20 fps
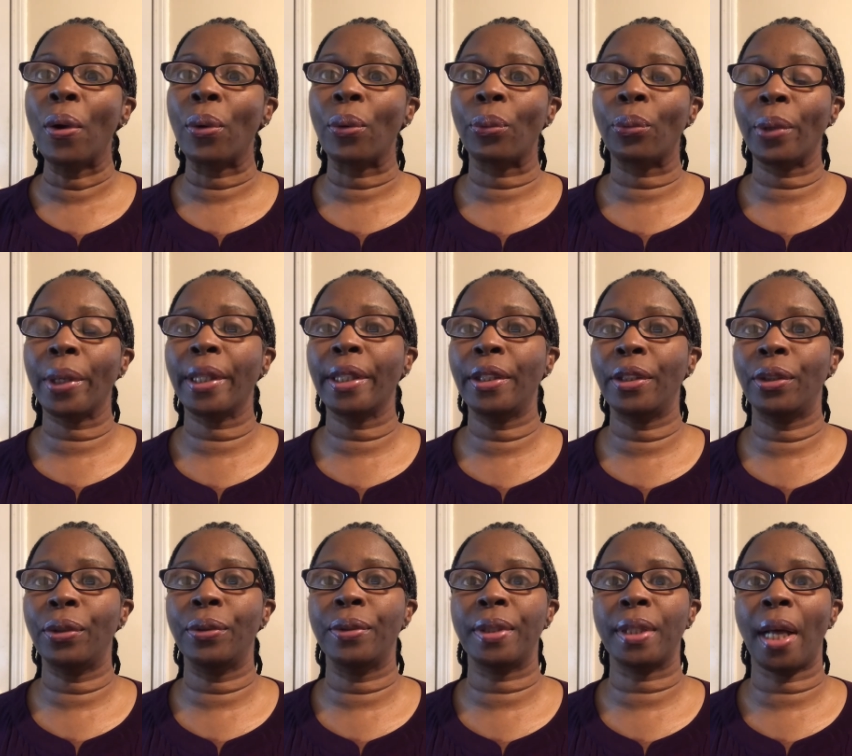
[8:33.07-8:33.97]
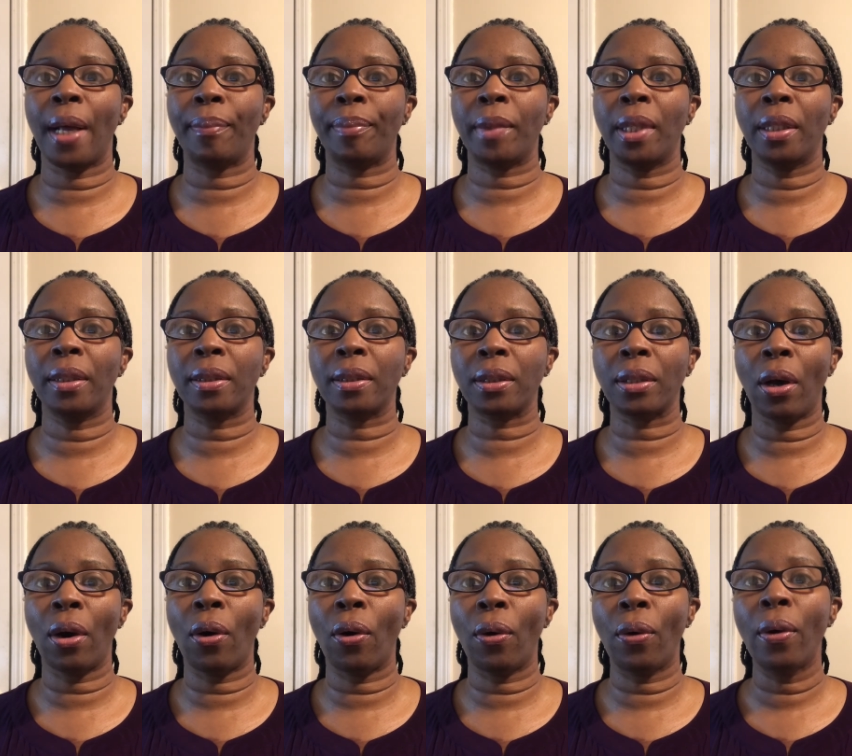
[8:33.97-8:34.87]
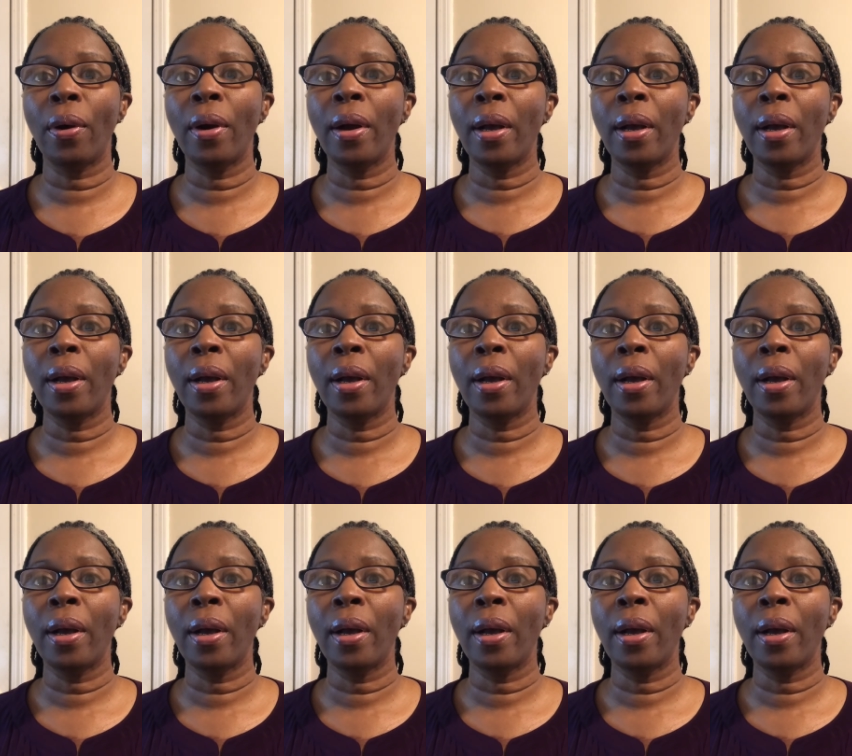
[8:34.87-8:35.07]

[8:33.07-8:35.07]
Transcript: really do something. So